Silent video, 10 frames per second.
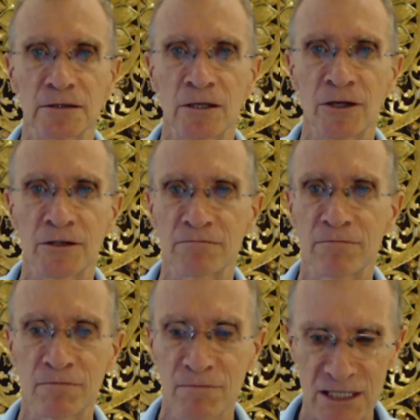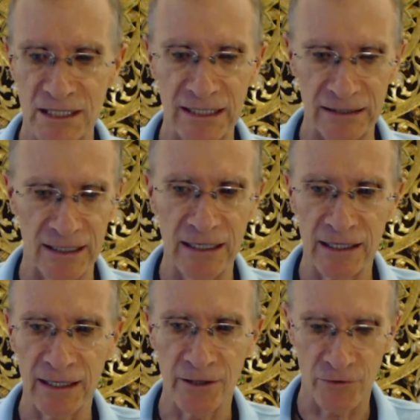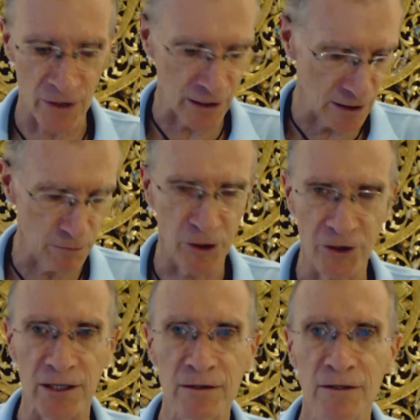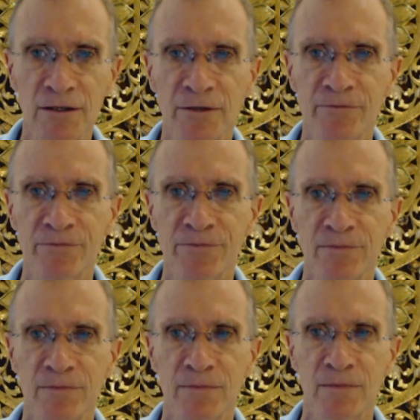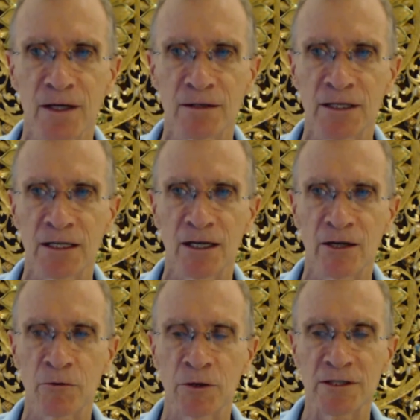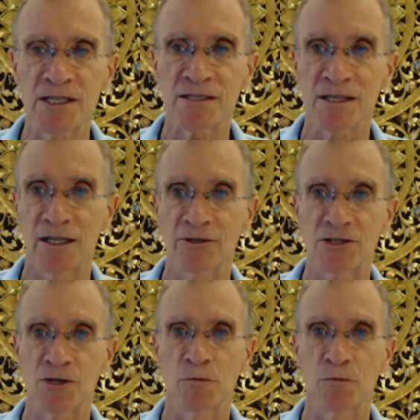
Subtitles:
to start getting in and running the body, and then going, well, this isn't going